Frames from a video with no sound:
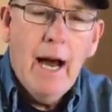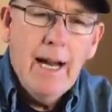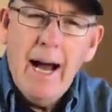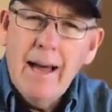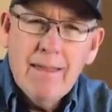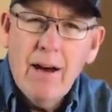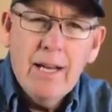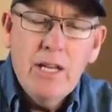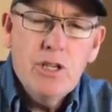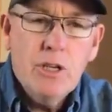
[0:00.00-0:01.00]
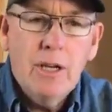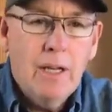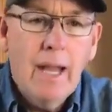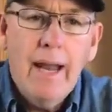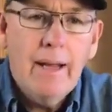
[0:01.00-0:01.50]
And I, I
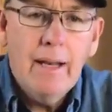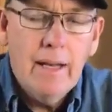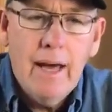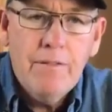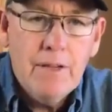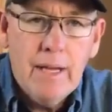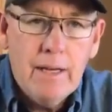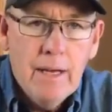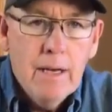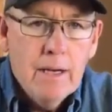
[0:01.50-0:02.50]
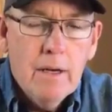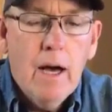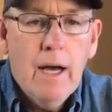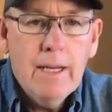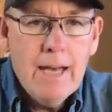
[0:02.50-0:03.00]
thought he should have let it, left
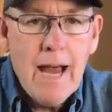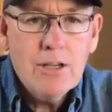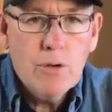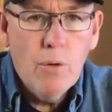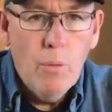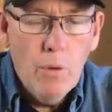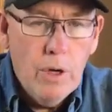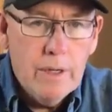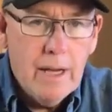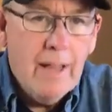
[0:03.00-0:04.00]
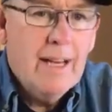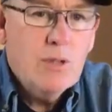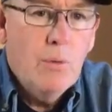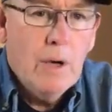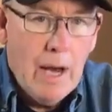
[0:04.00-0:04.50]
it Uh, natural wood.